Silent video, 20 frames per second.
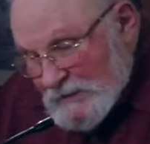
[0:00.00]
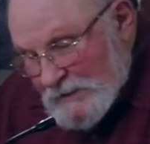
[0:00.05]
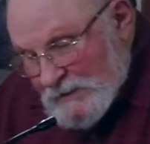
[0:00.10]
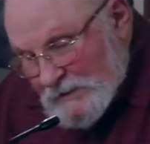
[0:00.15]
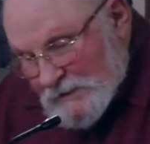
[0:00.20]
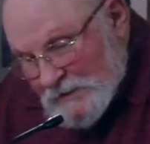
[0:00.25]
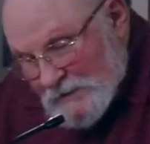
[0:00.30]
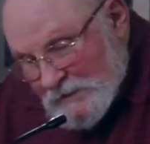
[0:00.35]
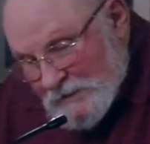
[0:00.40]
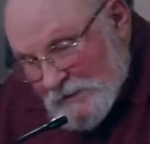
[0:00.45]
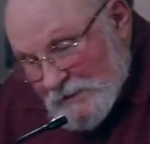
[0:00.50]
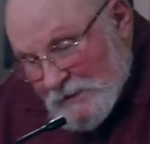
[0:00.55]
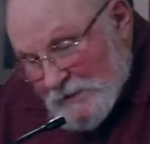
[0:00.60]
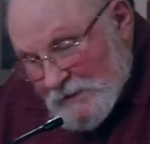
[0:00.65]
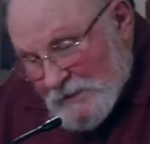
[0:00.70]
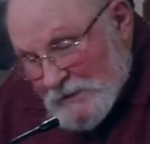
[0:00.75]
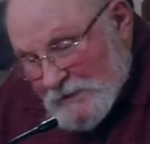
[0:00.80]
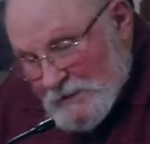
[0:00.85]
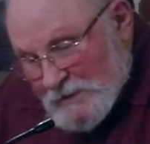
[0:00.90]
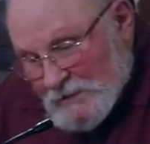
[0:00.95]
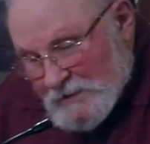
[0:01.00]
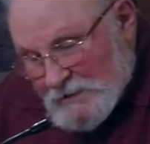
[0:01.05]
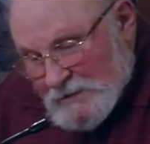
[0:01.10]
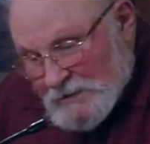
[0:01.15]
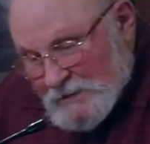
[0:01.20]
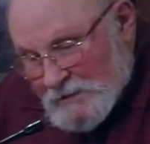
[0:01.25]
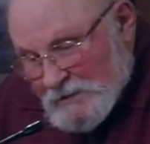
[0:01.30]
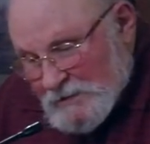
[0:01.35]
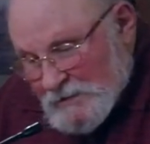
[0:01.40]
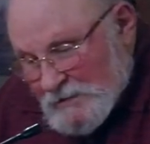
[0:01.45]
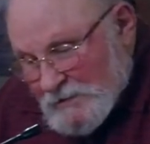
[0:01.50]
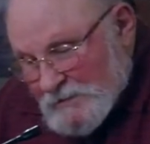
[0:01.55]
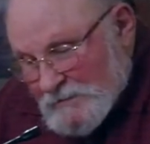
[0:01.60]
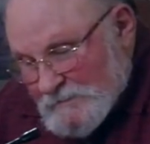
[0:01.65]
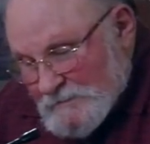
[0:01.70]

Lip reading: [no speech]